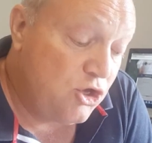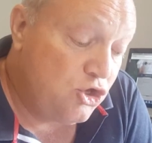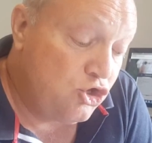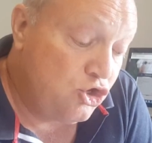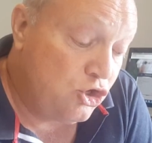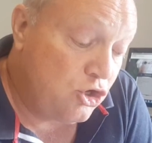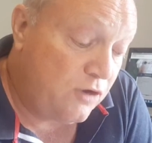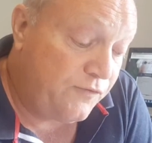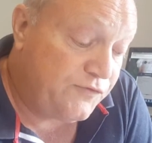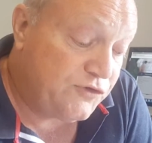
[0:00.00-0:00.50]

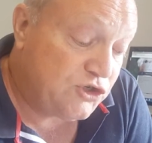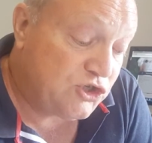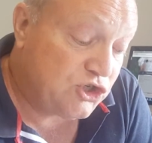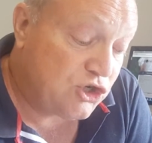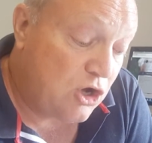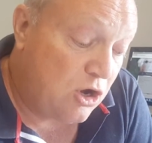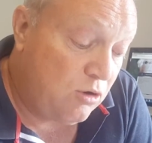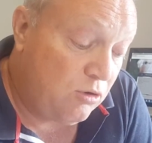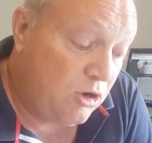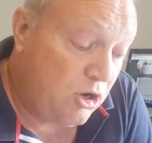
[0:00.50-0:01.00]
Ugo
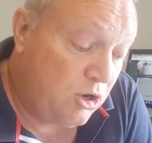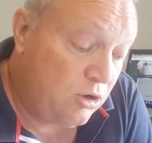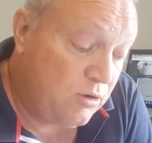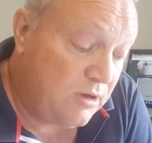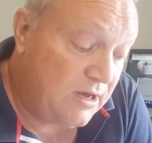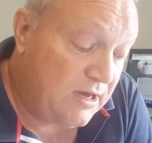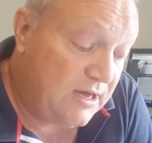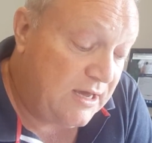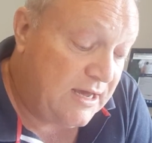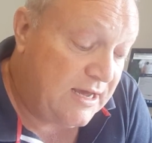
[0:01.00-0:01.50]
Foscolo,
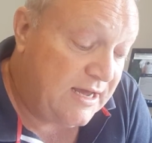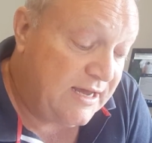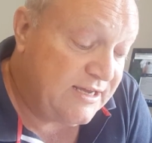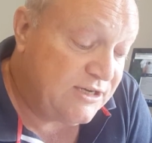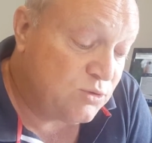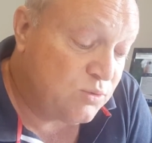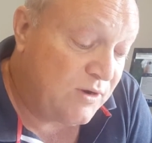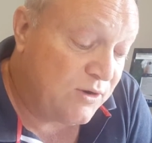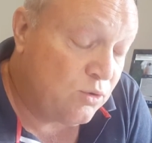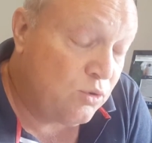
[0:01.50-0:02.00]

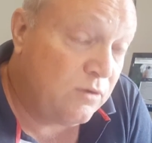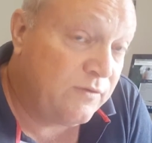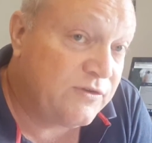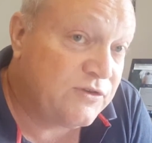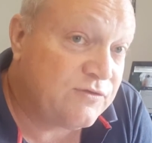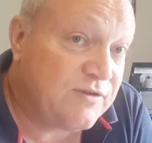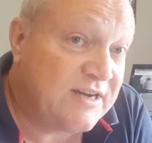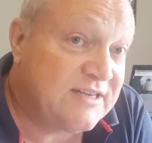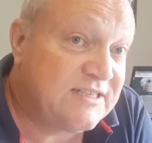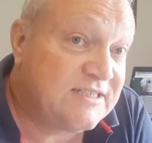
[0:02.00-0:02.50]
he's won all of
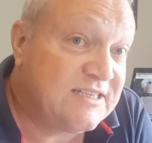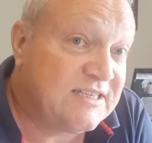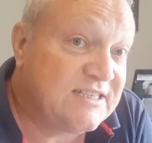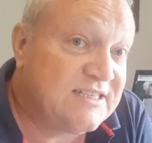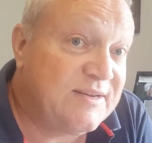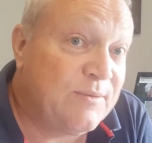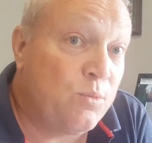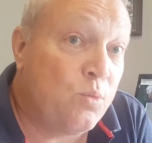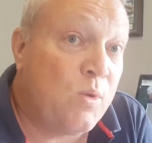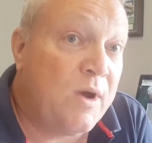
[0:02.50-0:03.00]
his races
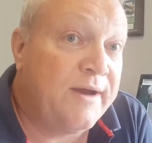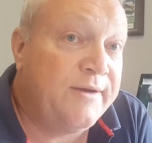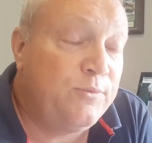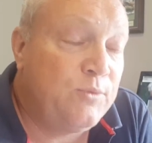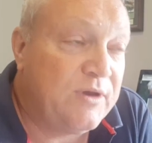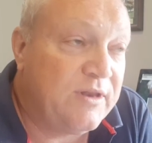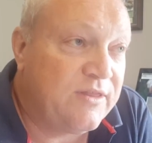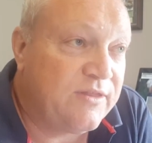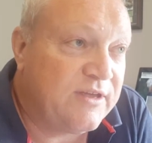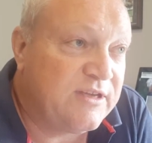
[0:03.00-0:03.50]
except one
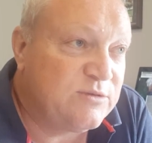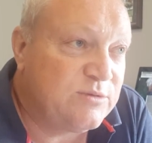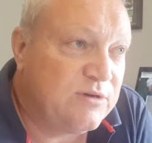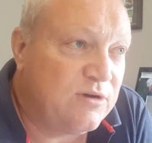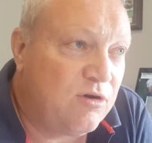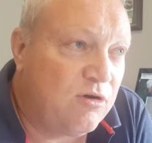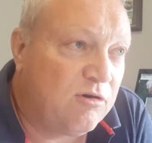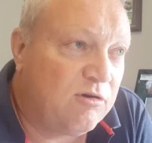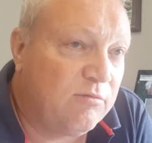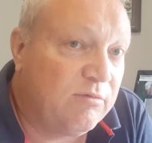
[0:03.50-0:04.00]
when things went
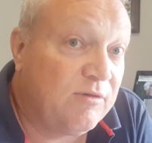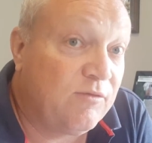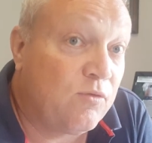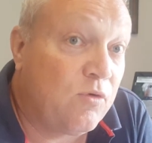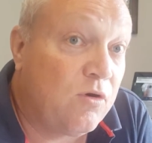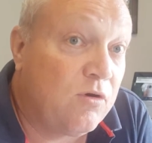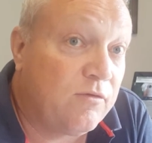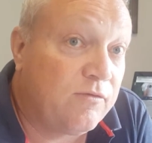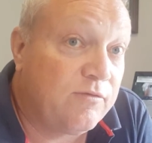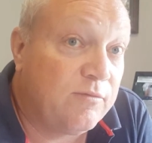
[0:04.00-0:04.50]
horribly
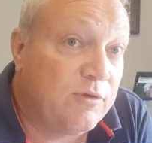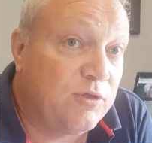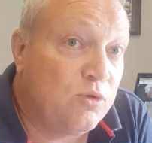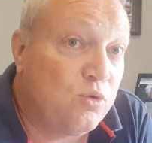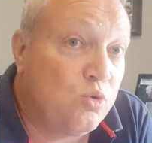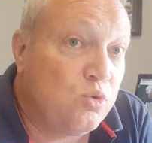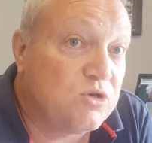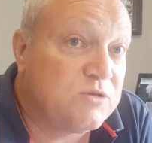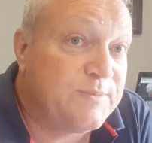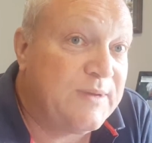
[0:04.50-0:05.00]
wrong for him in the
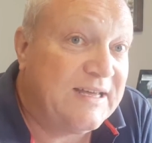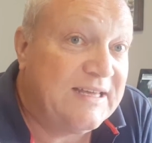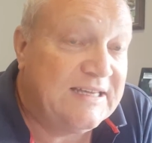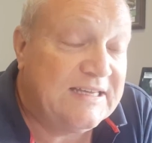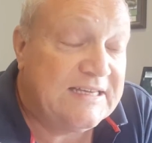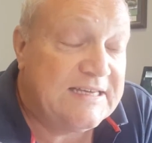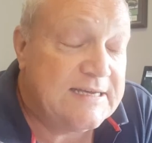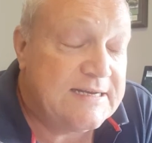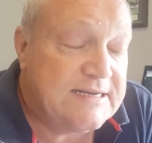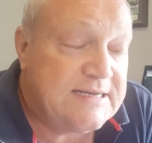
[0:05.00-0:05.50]
Hawke's Bay
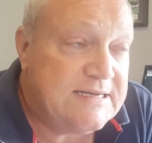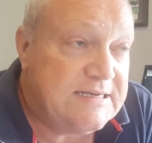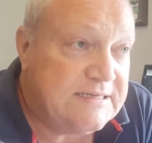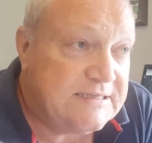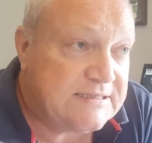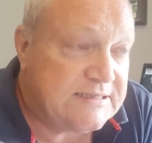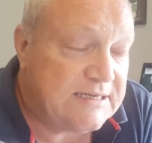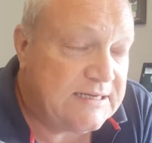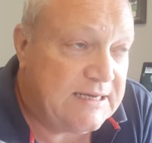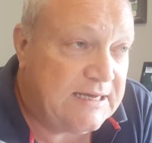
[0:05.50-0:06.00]

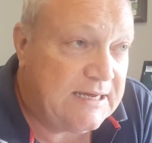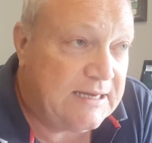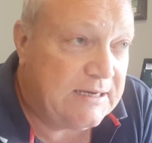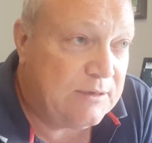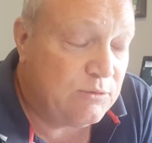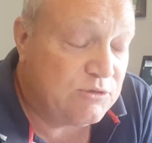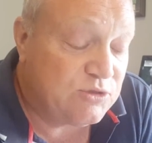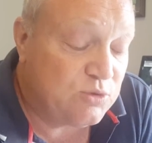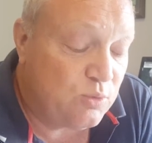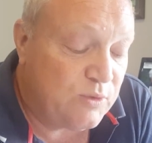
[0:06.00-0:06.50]
Guineas, and
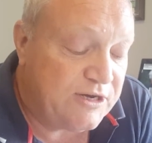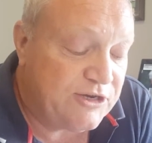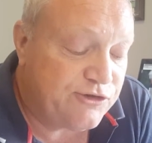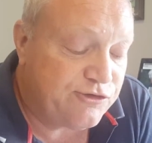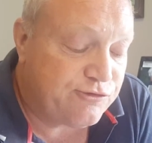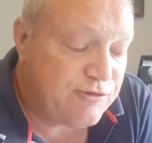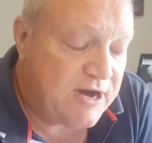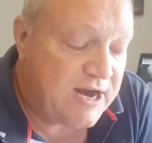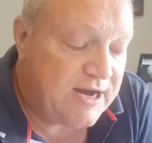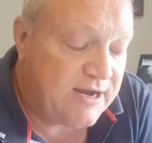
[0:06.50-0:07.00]
it was a wet
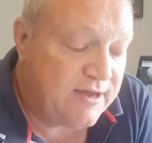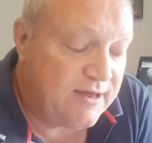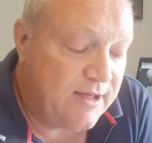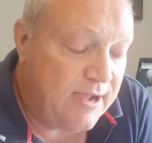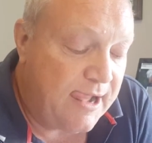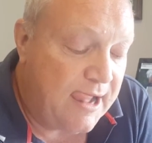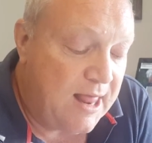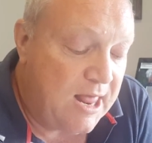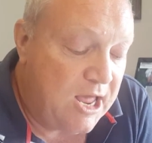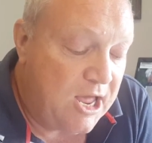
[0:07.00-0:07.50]
track.
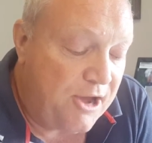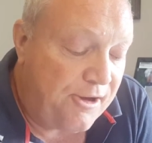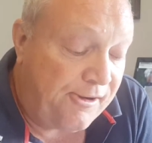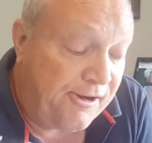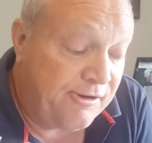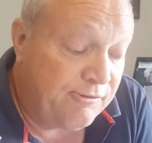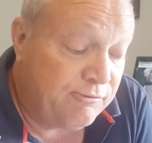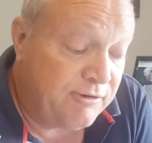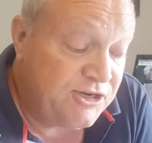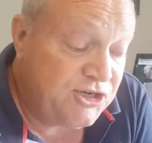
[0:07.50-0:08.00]

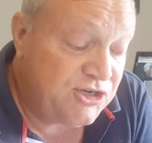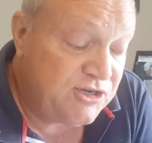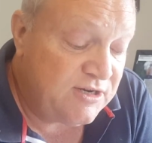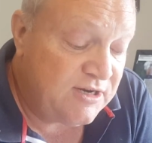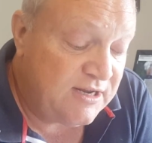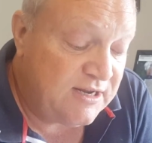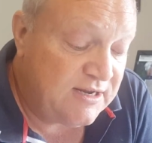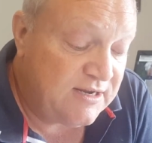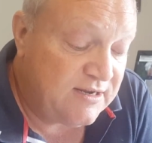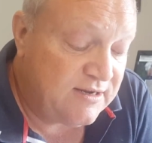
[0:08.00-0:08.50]
I
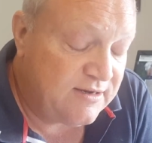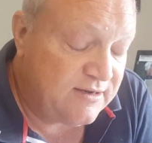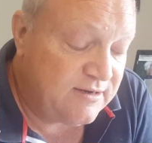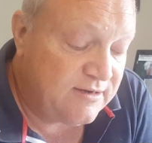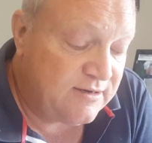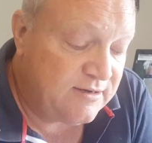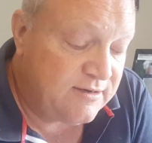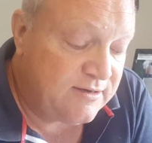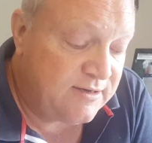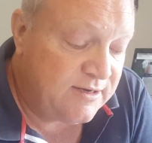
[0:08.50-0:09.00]
originally
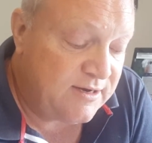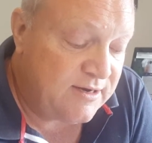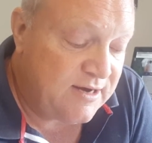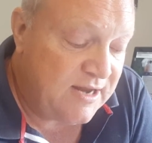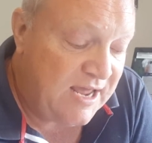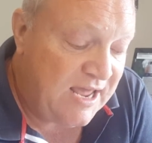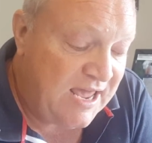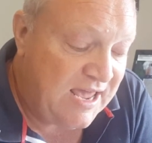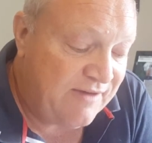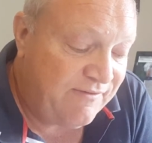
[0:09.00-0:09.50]
didn't
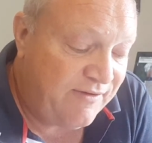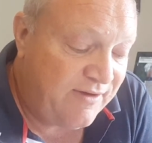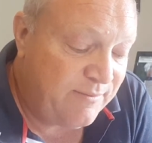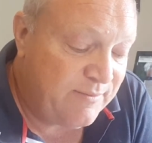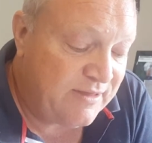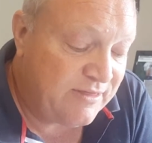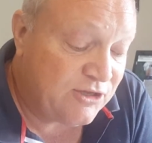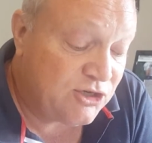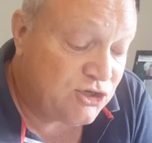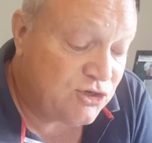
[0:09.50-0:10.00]
have
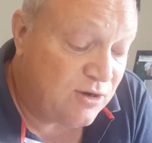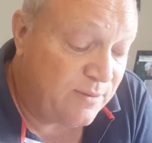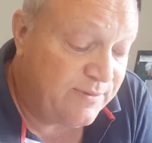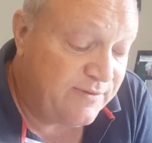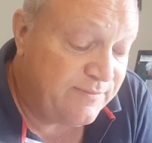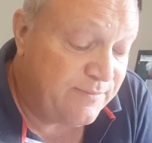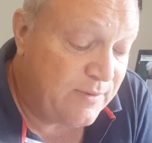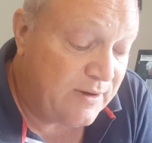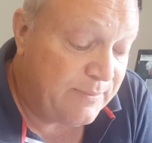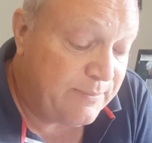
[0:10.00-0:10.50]
him at the top
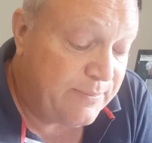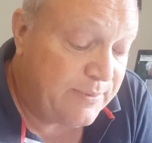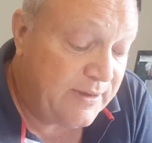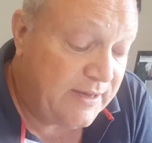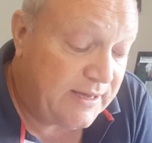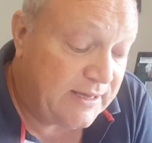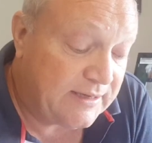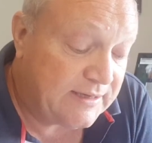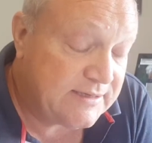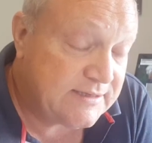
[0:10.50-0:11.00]
of my
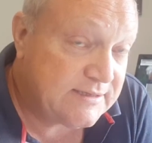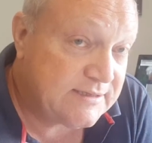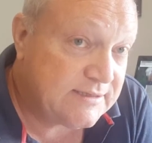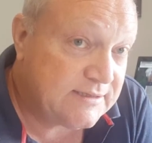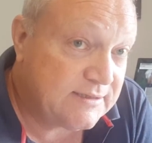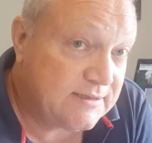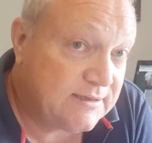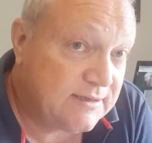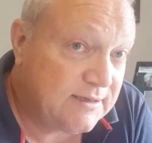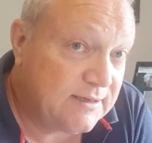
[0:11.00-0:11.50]

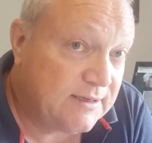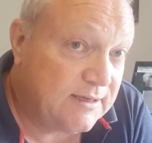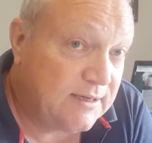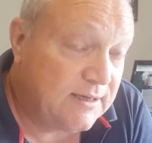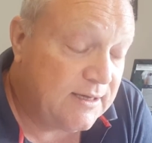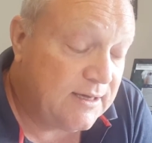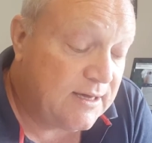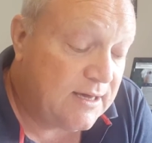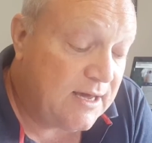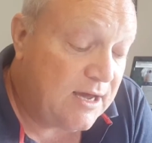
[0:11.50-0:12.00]
picks.
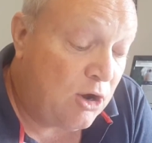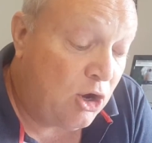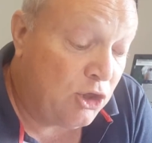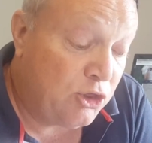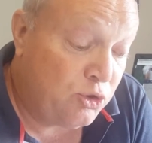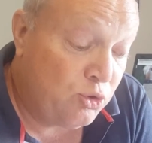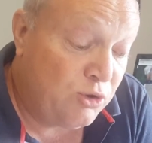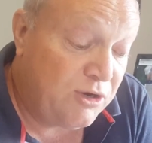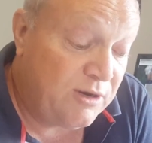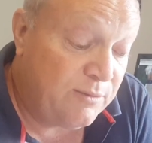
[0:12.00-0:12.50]
I
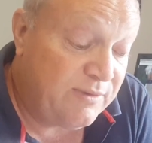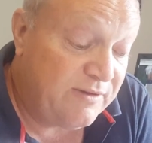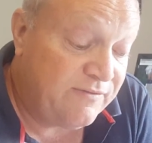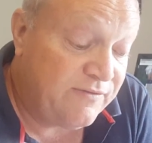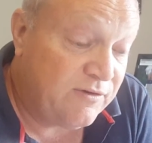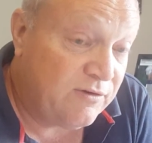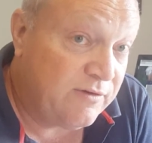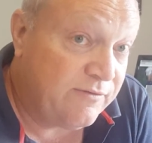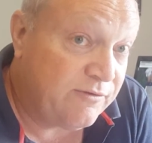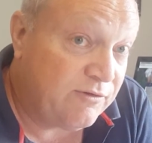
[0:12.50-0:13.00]
thought he'd be
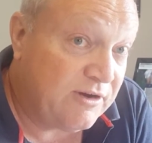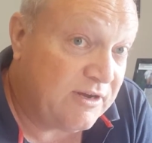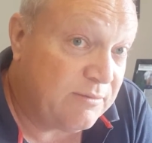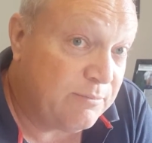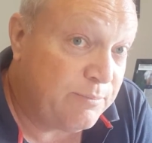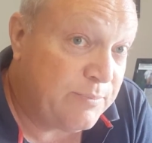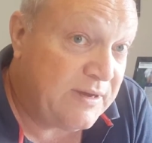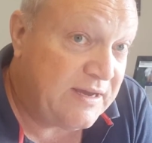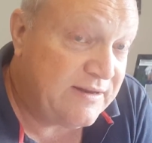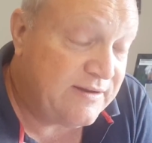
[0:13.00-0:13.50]
very, very
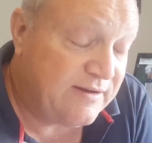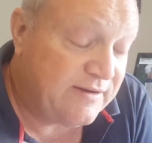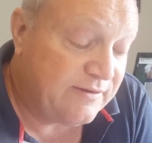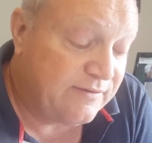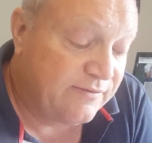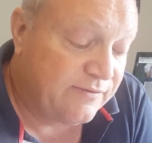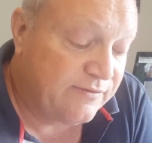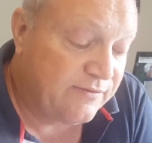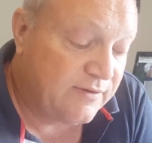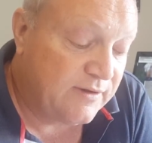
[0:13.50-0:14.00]

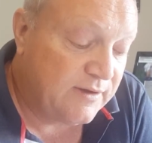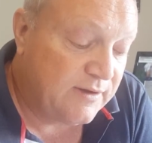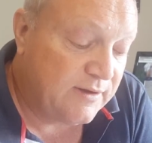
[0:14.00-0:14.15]
competitive.